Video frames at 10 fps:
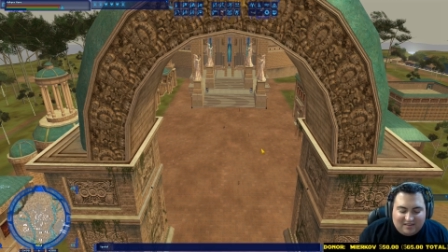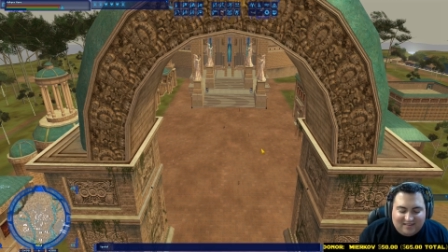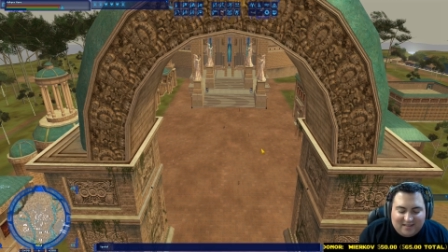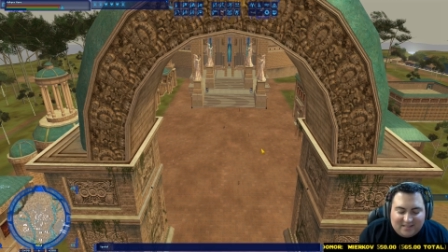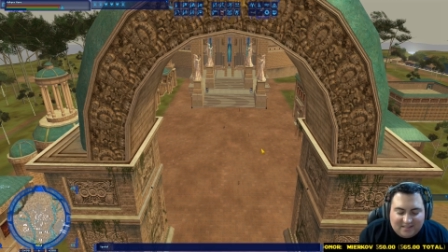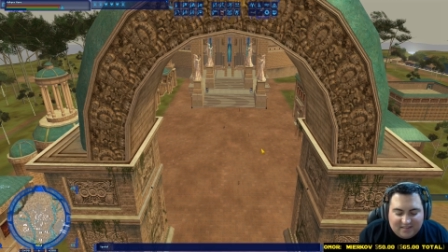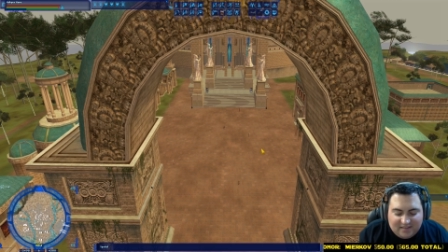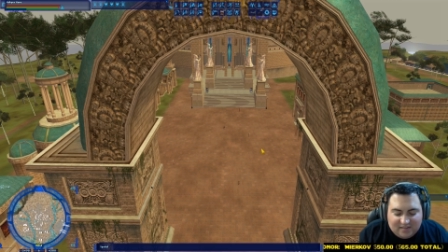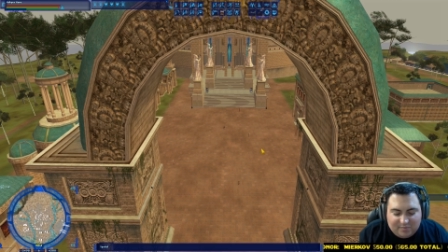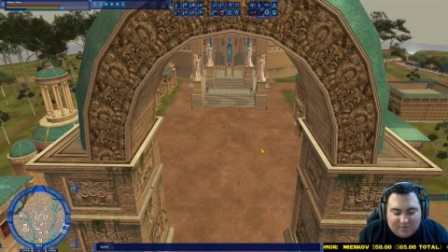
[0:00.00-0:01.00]

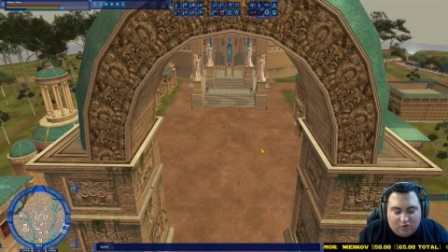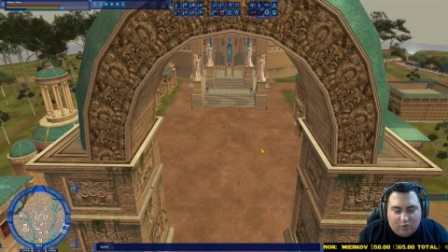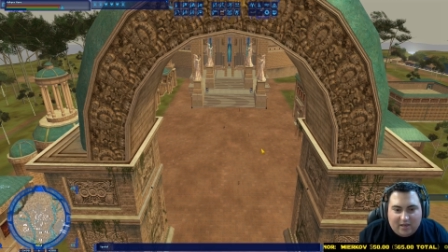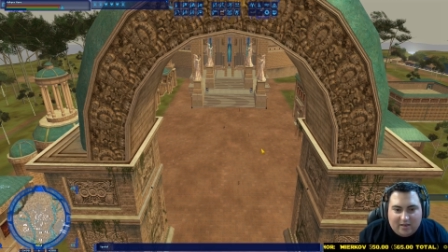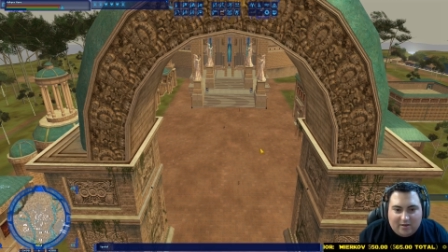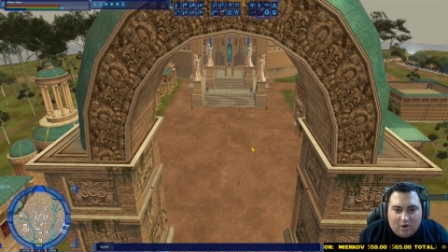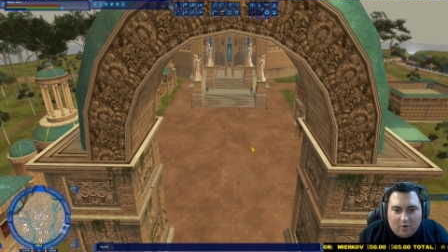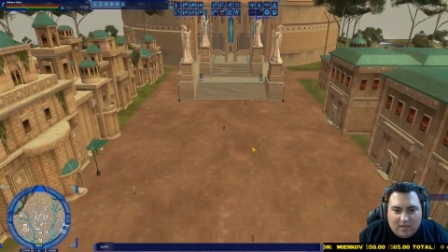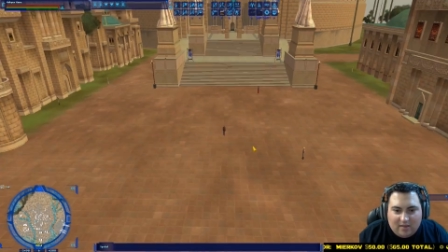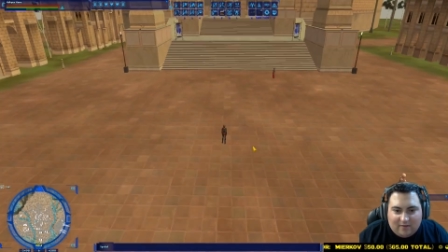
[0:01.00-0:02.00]
distance between
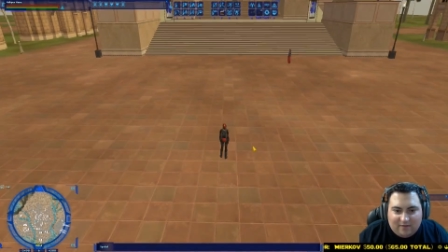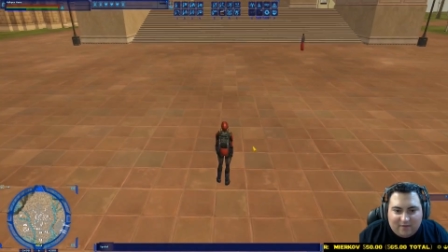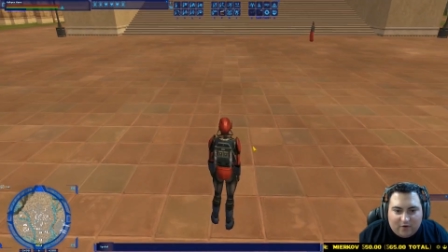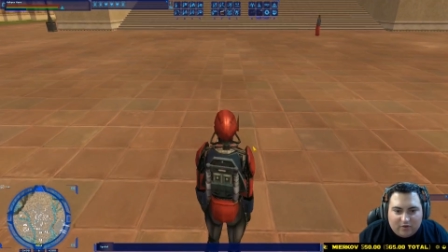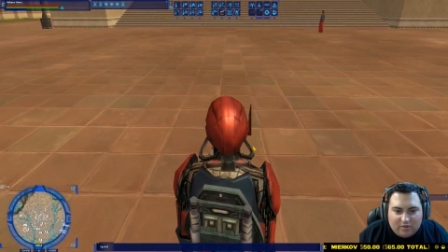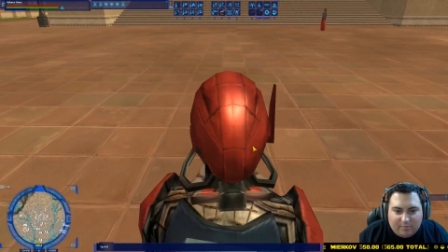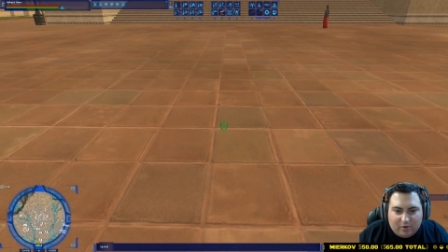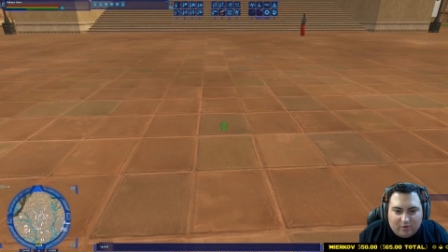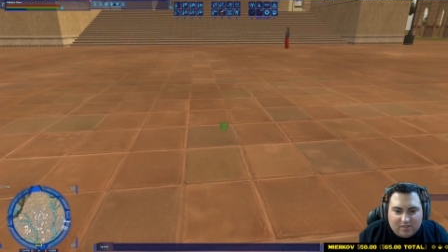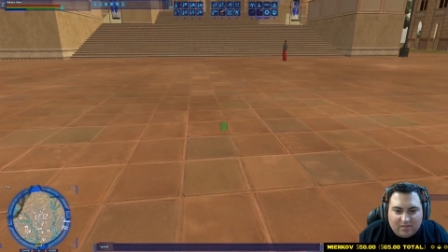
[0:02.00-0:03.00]
going into first
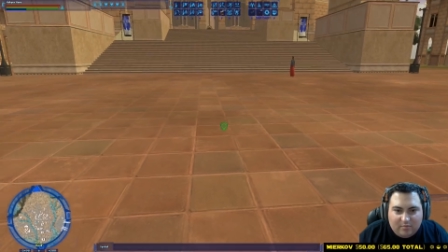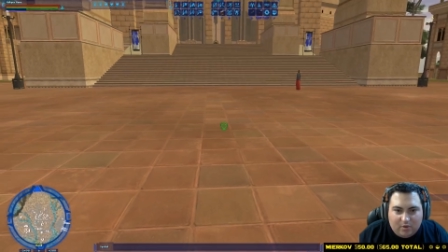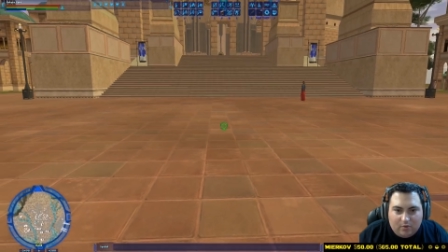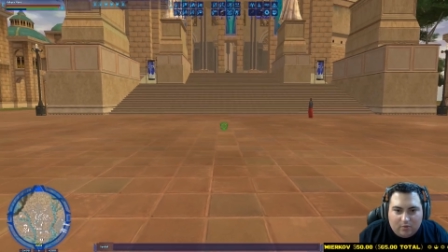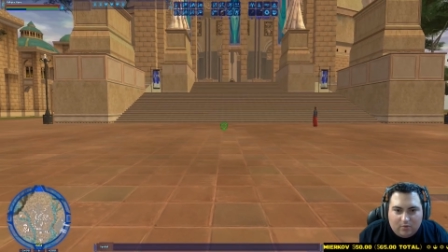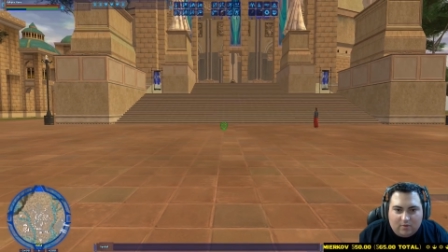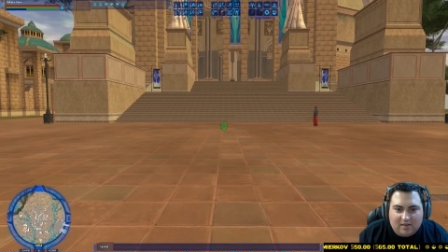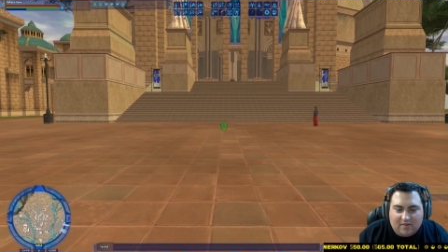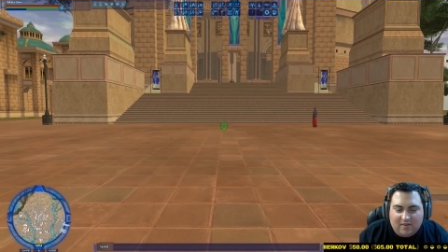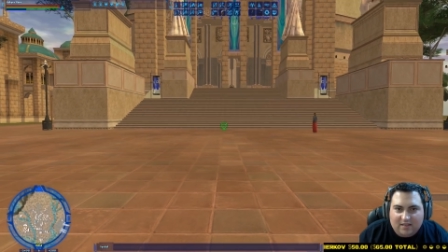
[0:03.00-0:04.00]
person mode
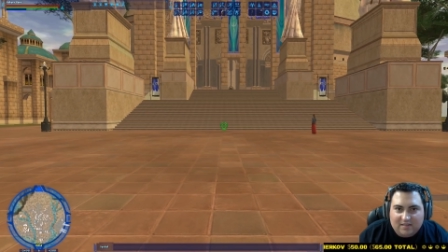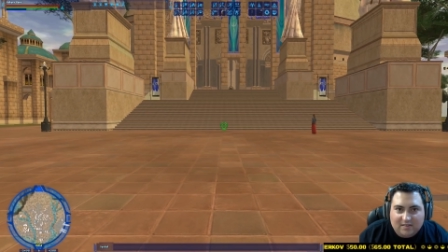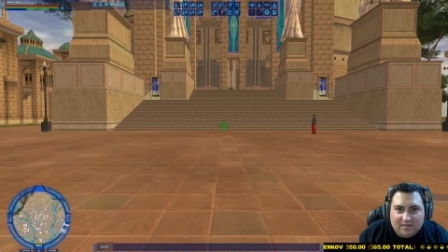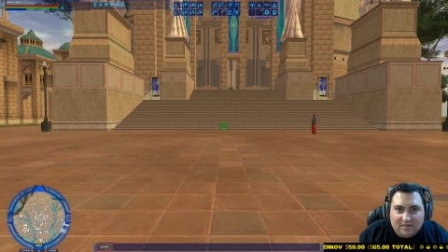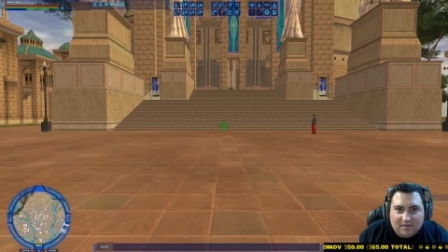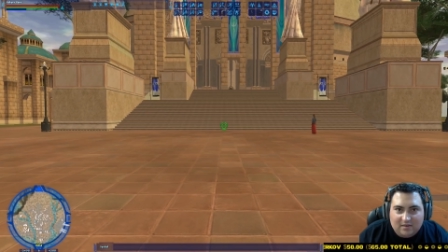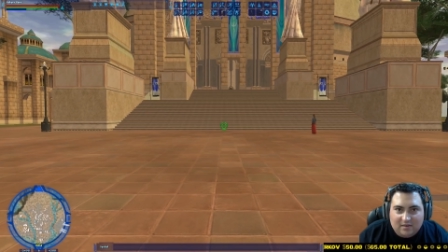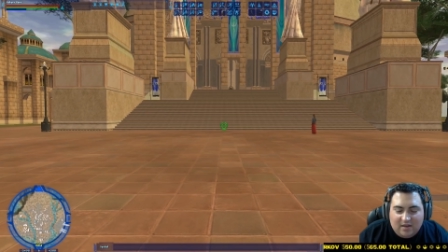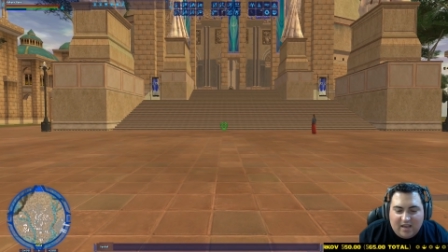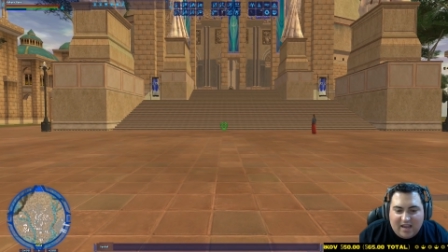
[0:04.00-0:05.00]
like this
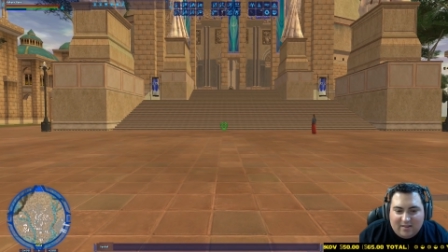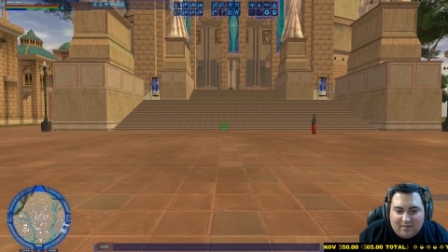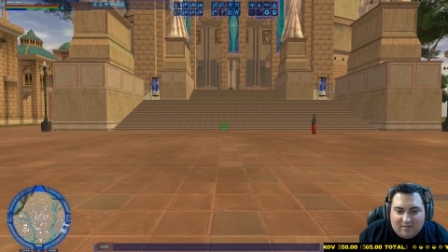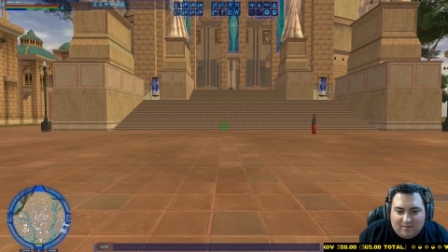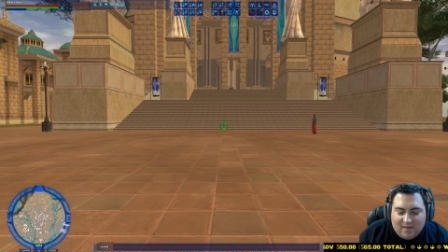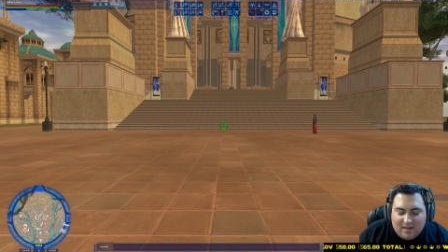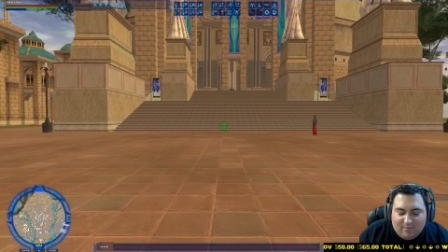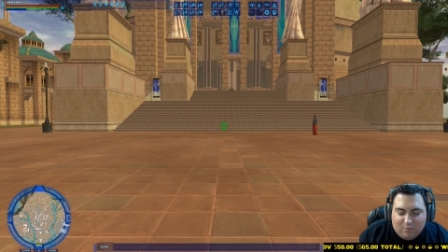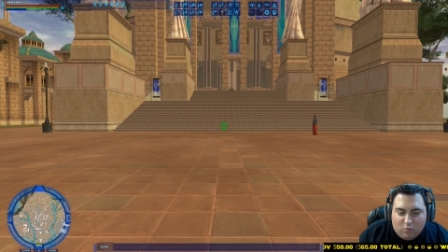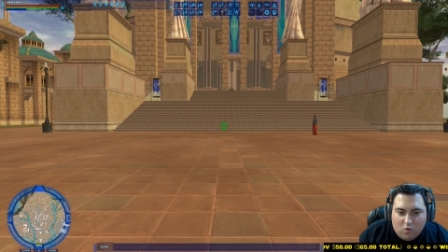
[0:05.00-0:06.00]
and the
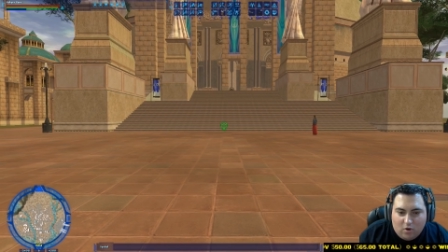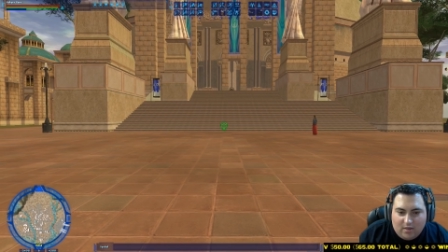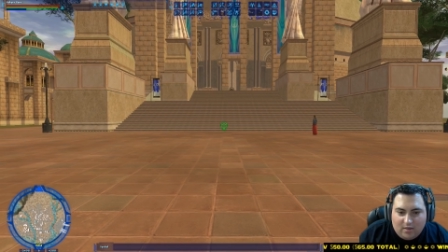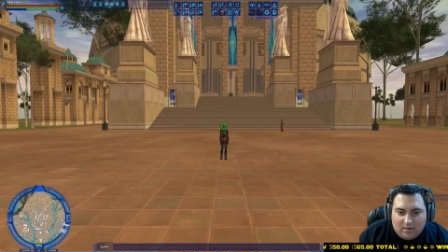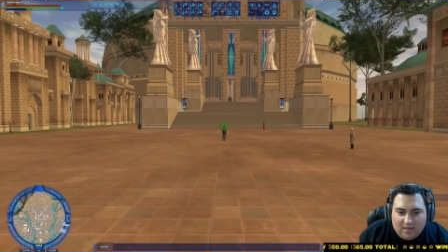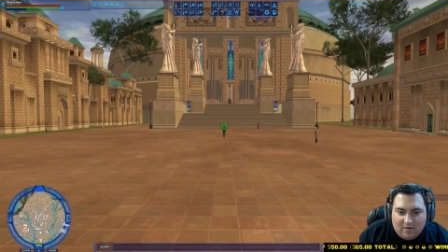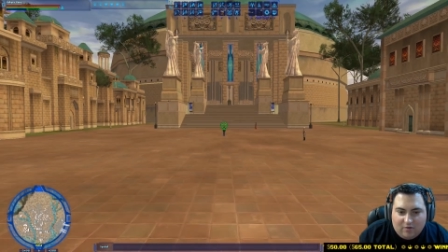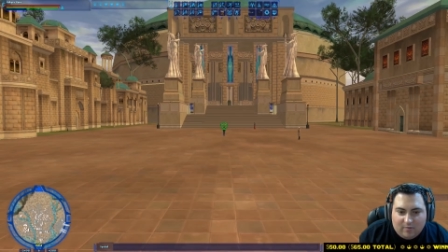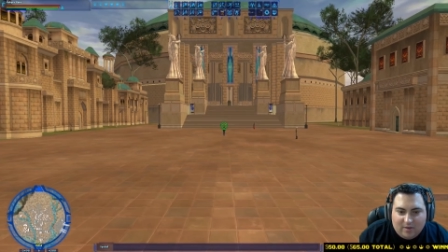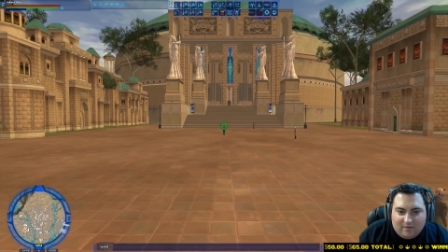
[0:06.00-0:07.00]
and one
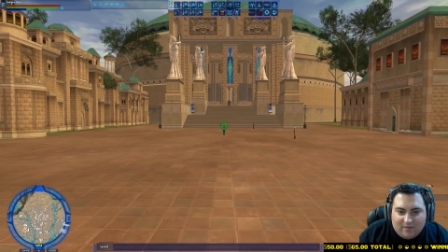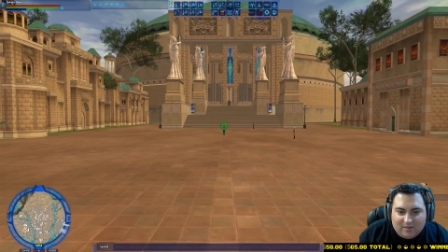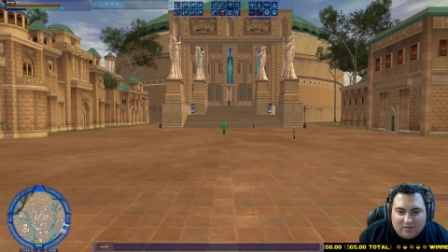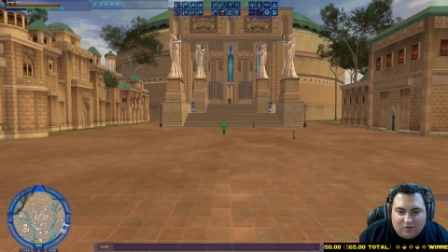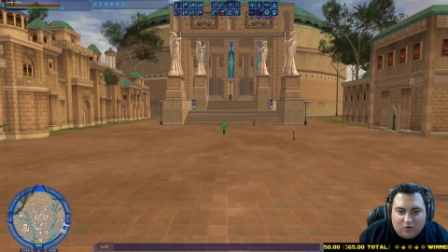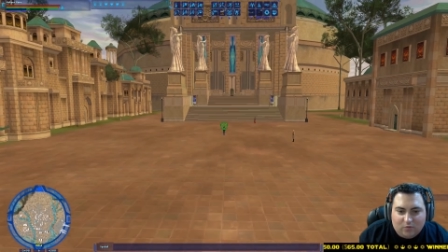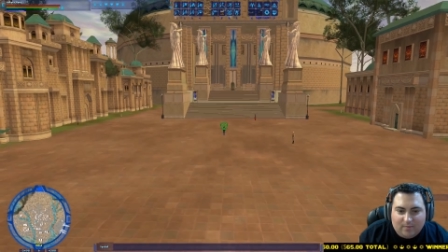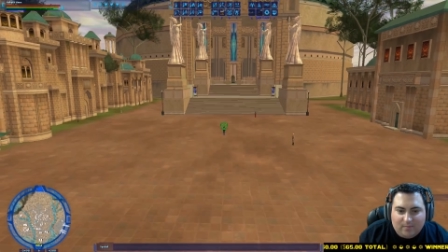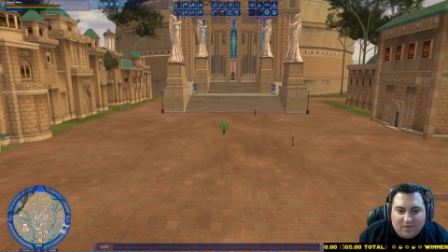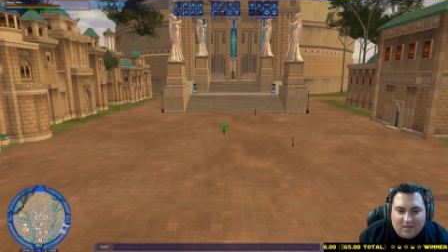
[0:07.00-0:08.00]
increment of the zoom